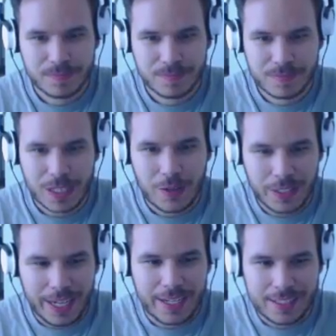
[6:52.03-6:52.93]
Oh
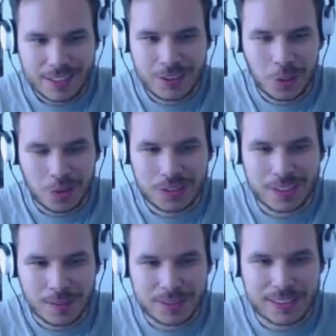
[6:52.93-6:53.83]
yeah, totally
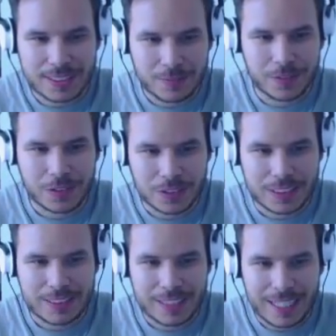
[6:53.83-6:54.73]
ups the
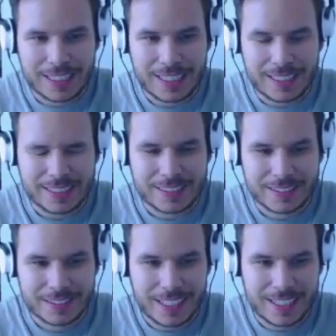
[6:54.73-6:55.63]
difficulty. I like it.
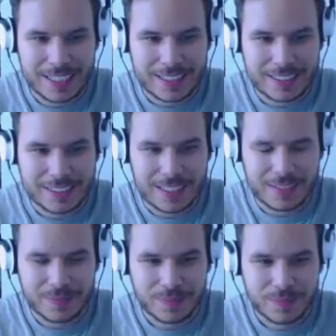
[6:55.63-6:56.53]
I like it a lot.
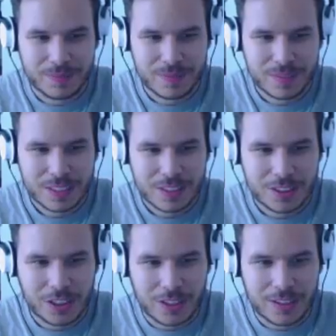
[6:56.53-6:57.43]

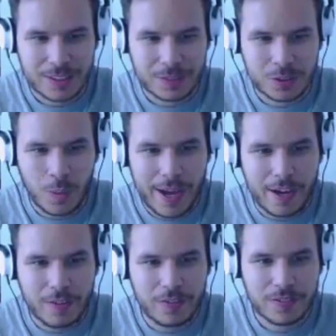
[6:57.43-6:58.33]
Sharton level
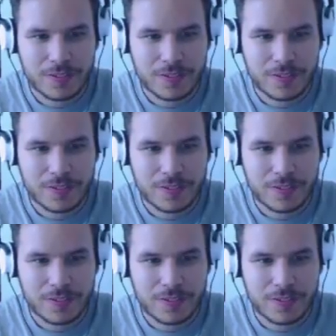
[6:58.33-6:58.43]
12.